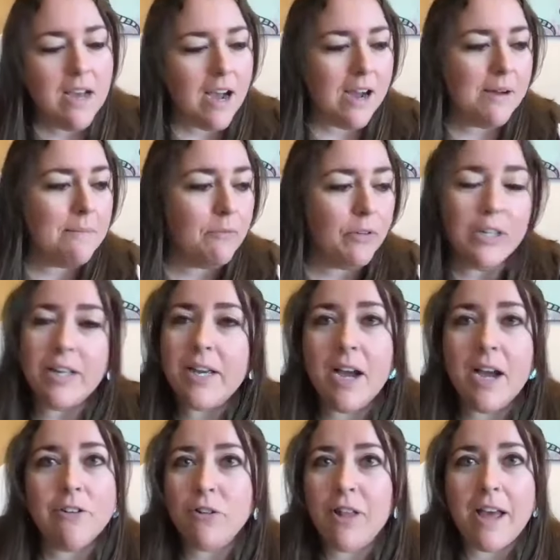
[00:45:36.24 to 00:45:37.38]
Really
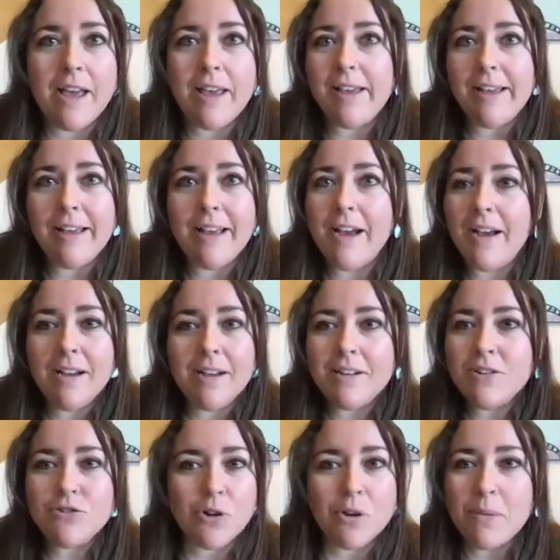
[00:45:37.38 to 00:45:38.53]
underlying an
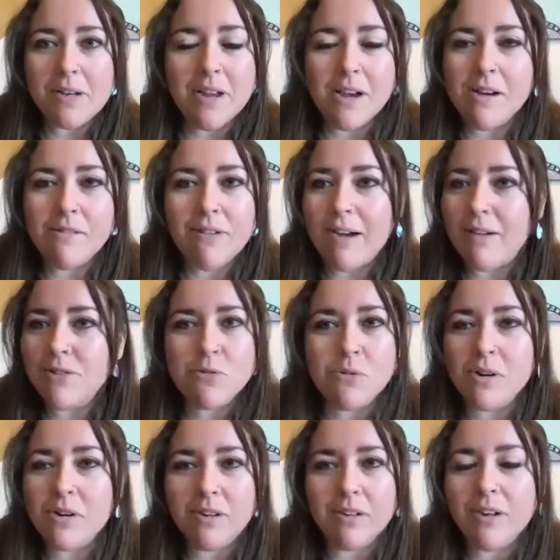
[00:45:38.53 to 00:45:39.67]
enjoyment of
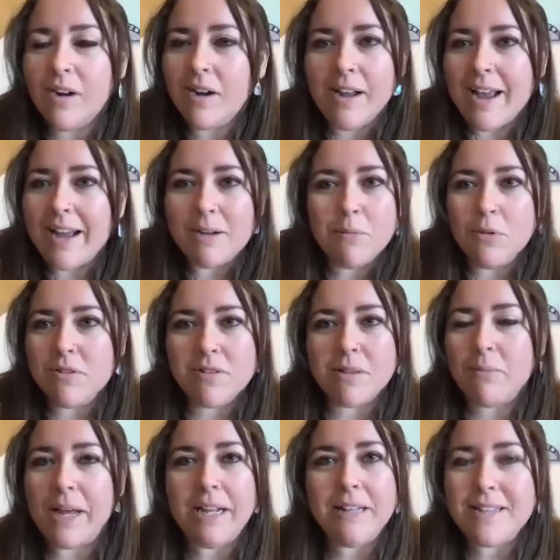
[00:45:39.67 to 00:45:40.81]
outdoor animals and
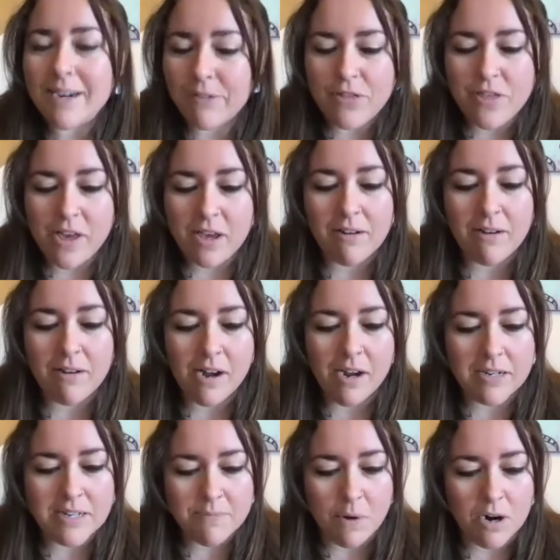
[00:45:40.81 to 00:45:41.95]
plants and everything
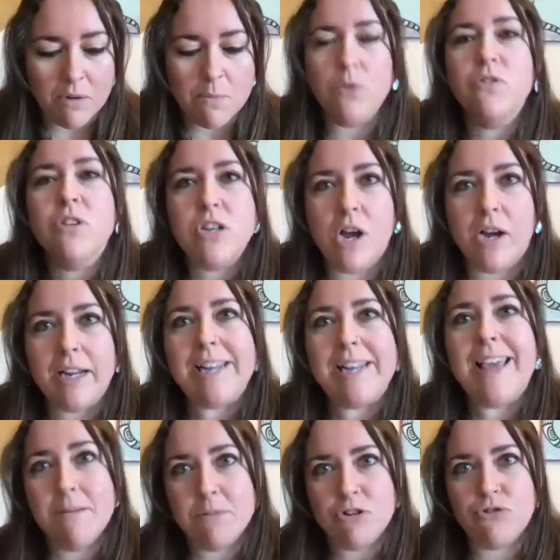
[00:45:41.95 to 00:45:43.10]
tomorrow, mostly talking
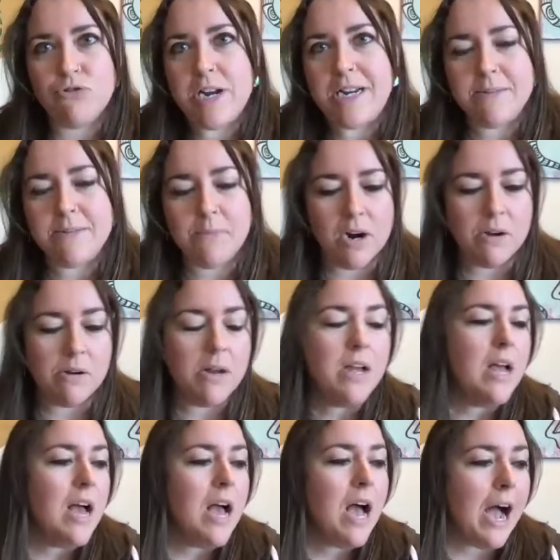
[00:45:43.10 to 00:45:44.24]
chemistry tomorrow.
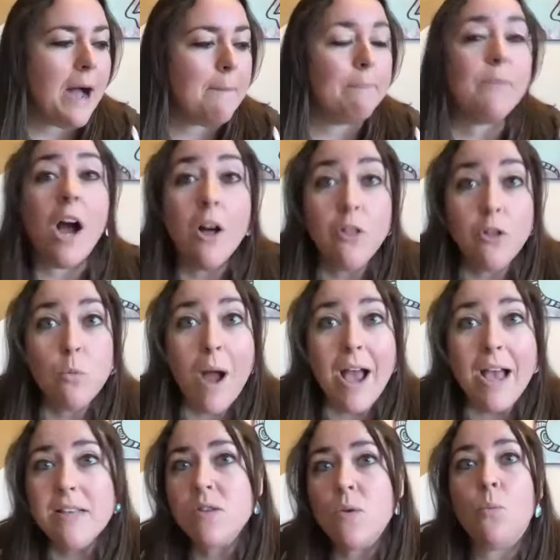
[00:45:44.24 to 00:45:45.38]

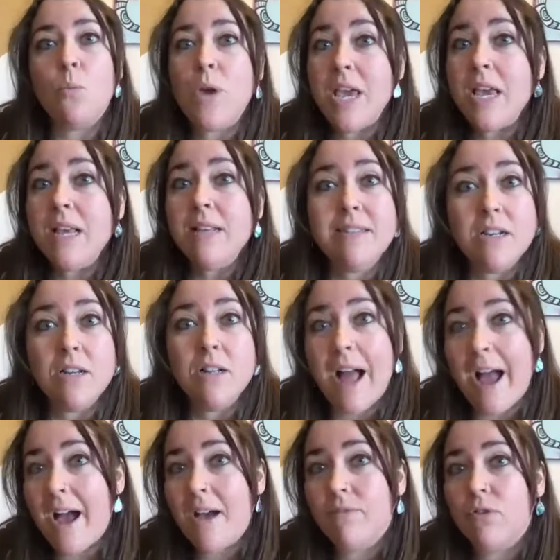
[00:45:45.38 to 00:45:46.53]
Otherwise, we still
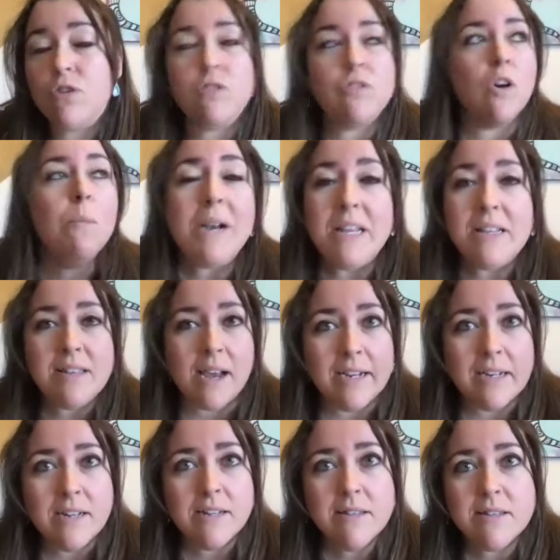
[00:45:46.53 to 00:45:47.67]
have so many
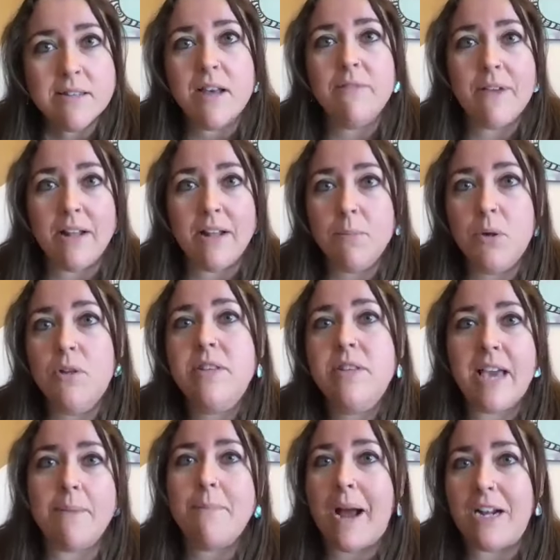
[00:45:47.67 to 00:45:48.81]
scientists available to
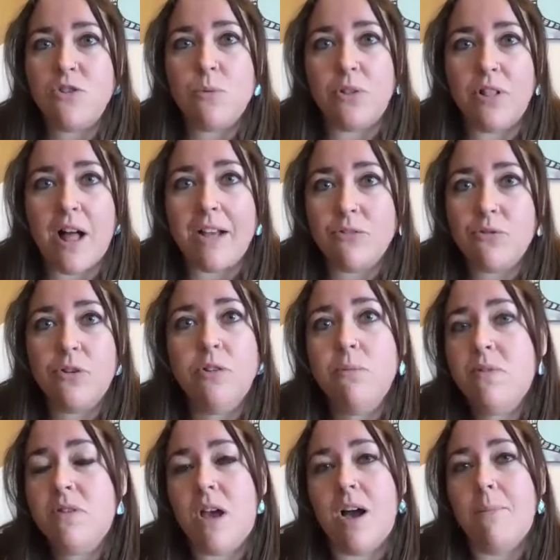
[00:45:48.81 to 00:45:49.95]
get matched with
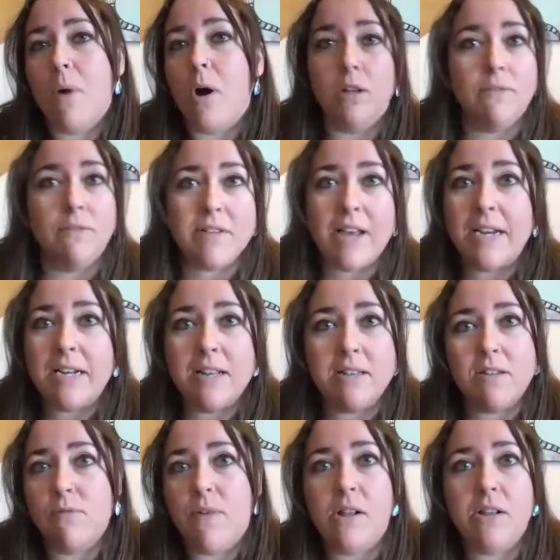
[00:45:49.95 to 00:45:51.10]
classrooms. All of our scientists
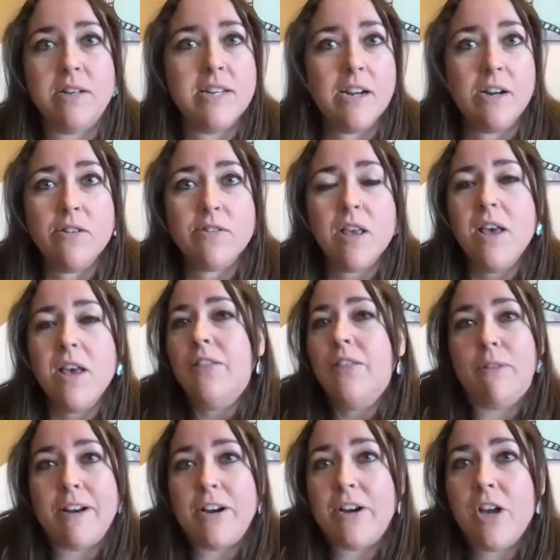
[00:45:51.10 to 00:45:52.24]
are volunteers. They're
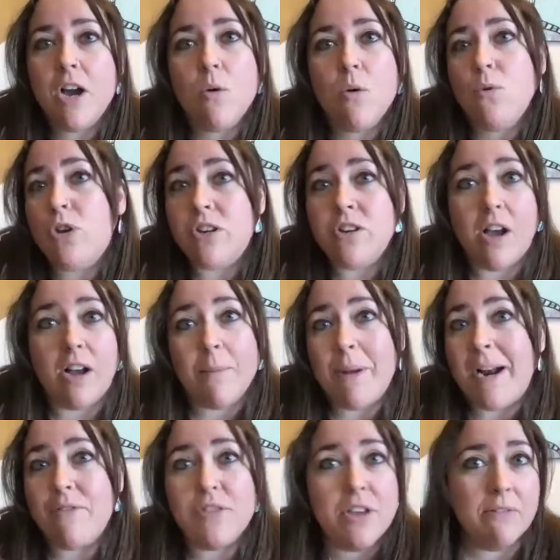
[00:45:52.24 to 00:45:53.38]
ready to go. You can talk about
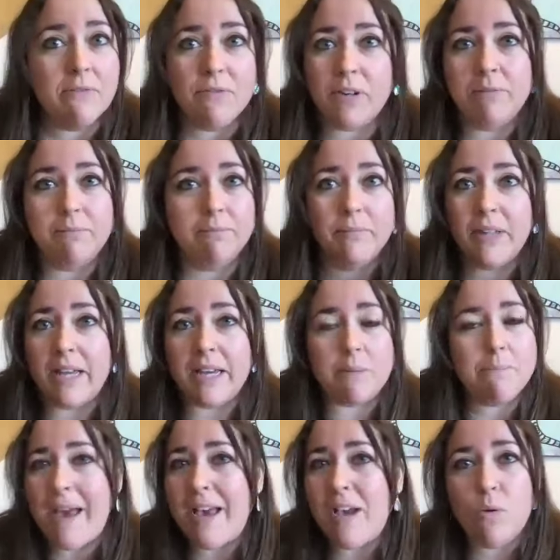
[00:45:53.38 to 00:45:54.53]
everything from like
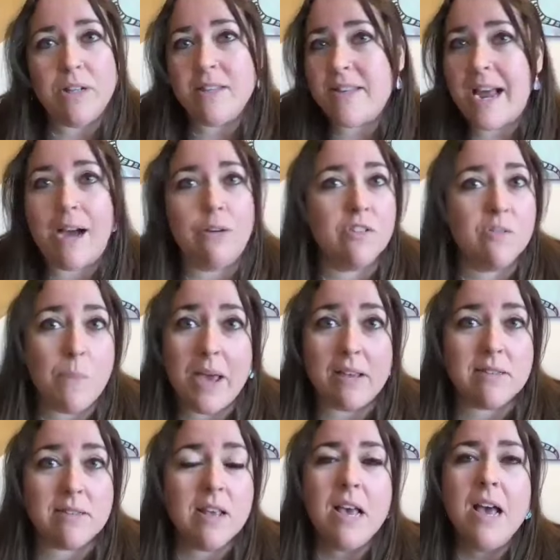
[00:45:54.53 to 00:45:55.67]
penguins to outer
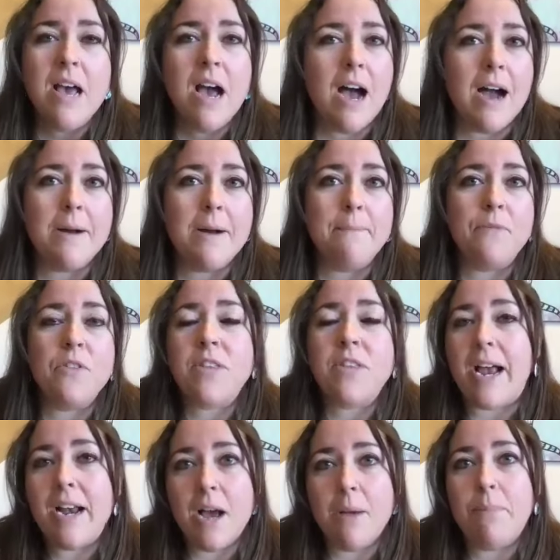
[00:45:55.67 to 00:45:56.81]
space.
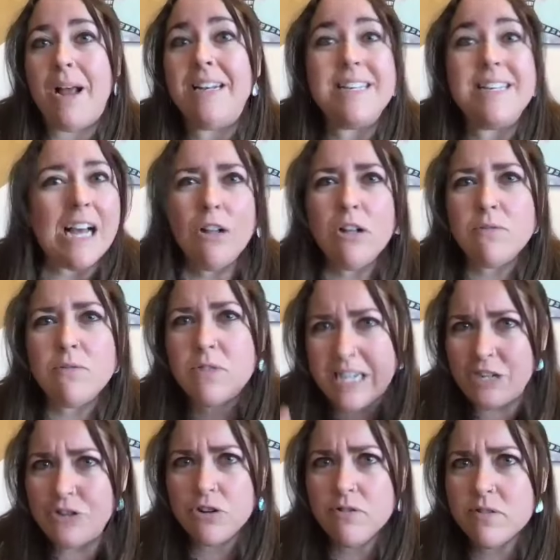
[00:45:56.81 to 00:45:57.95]
Sign up and tell
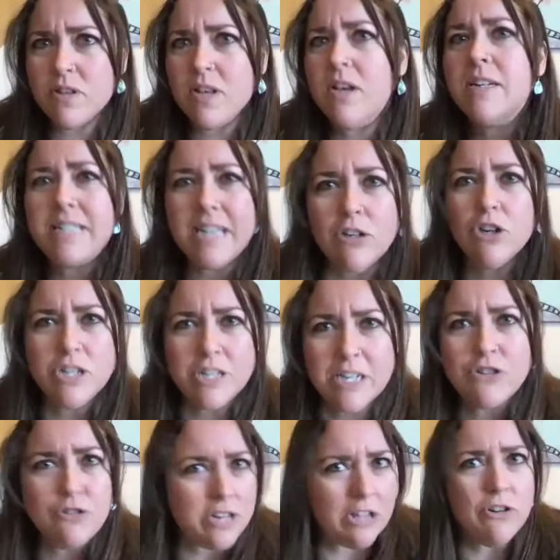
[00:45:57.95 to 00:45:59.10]
teachers, tell
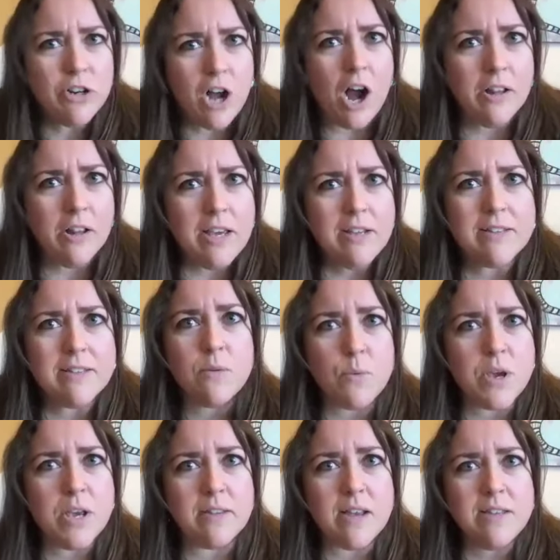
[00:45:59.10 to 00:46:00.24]
your colleagues that we
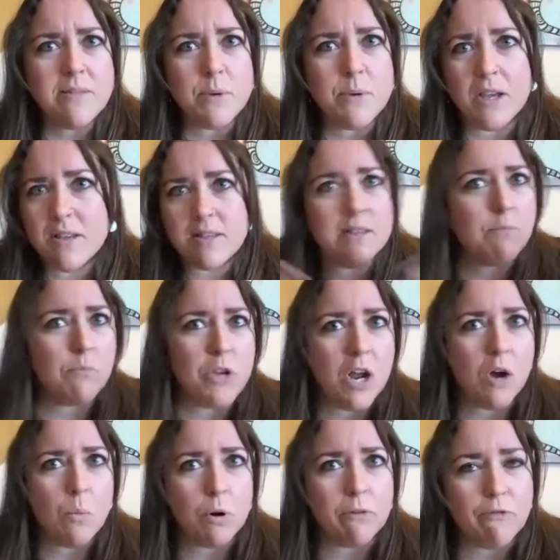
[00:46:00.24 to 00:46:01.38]
exist, because
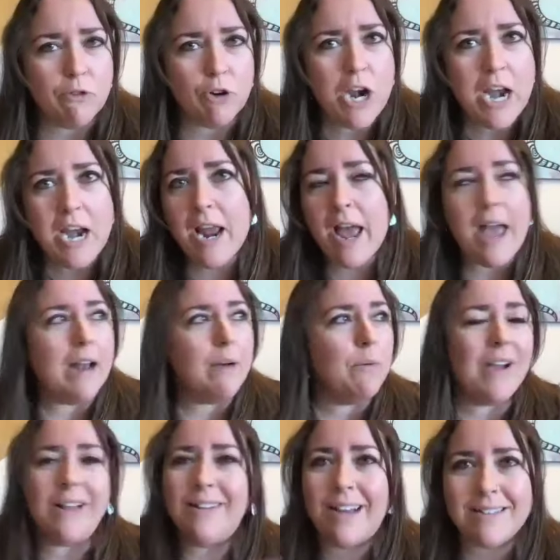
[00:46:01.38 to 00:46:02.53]
we're free and we've
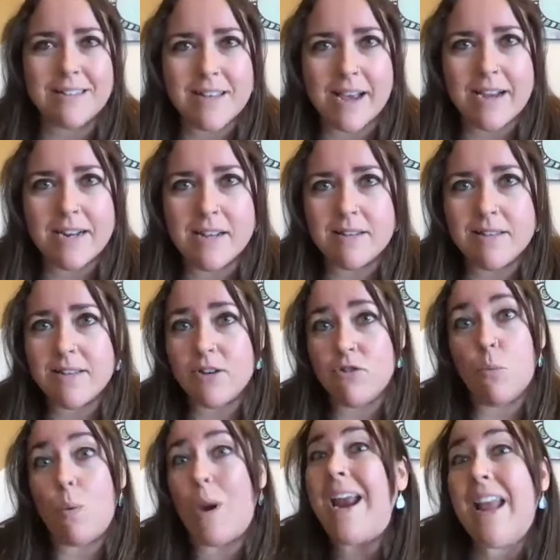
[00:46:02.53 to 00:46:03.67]
got lots of scientists that are
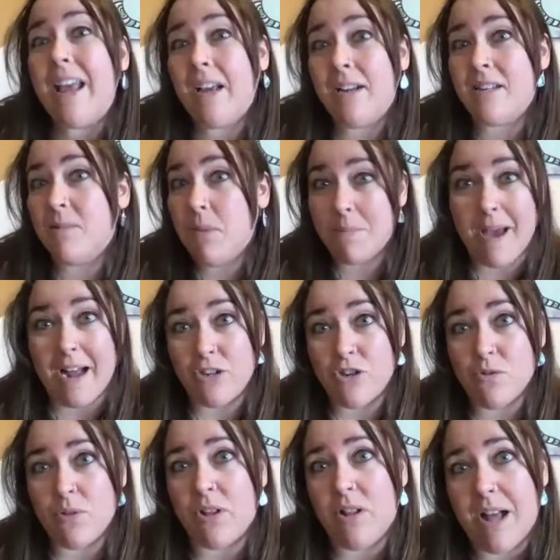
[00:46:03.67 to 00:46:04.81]
waiting to be matched with a